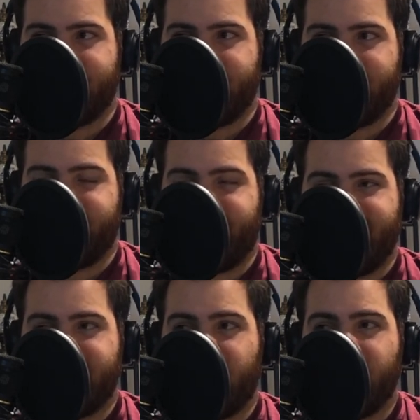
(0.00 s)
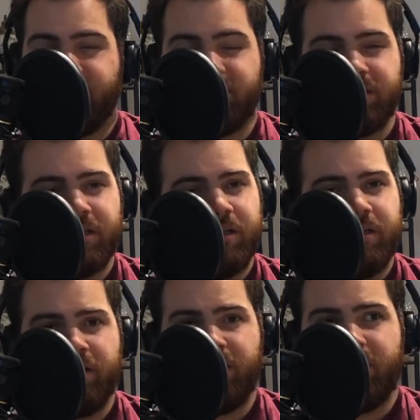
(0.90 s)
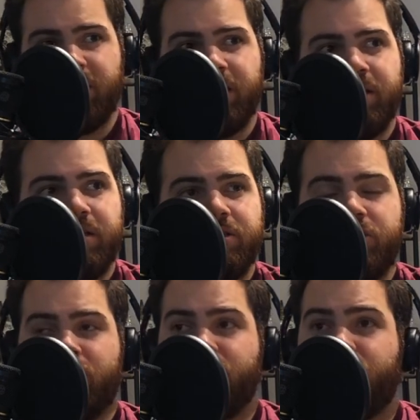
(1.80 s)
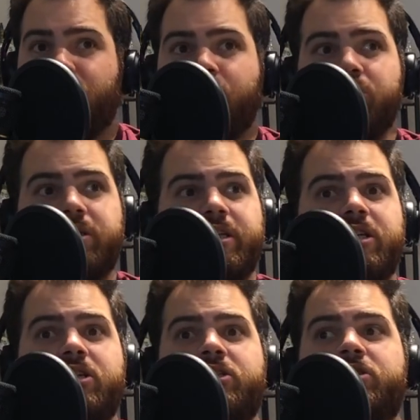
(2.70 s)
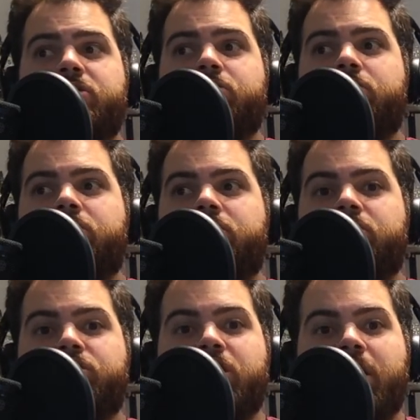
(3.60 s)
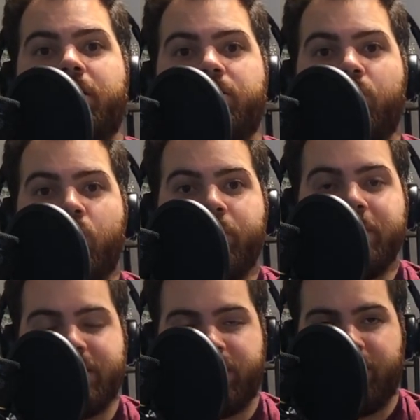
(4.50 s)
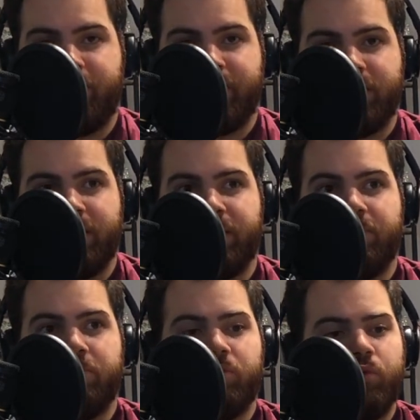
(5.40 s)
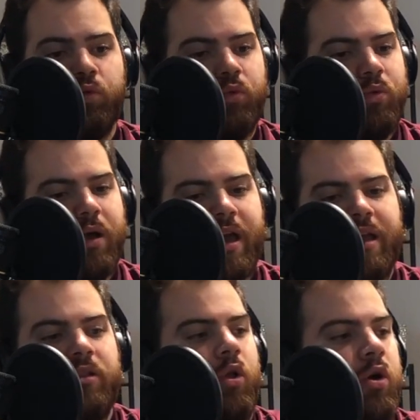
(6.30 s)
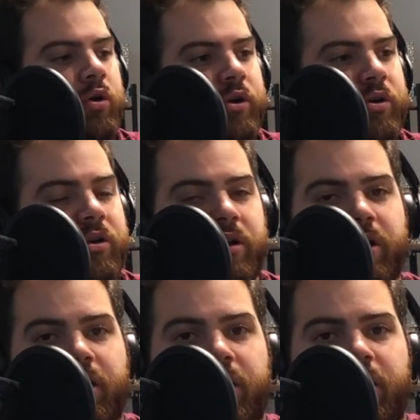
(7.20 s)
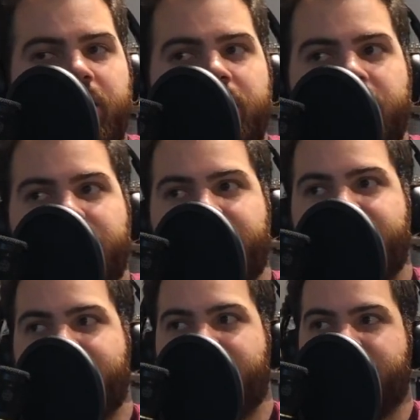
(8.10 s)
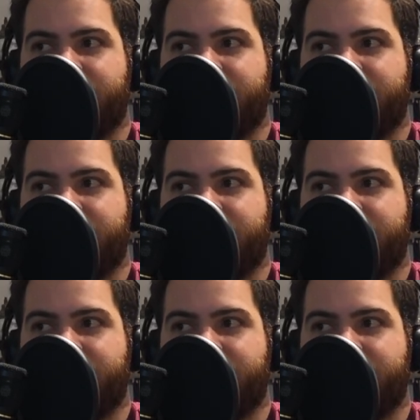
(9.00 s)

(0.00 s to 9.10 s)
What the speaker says: the face-offs, John Jones is ginormous compared to him. Way longer. It's like,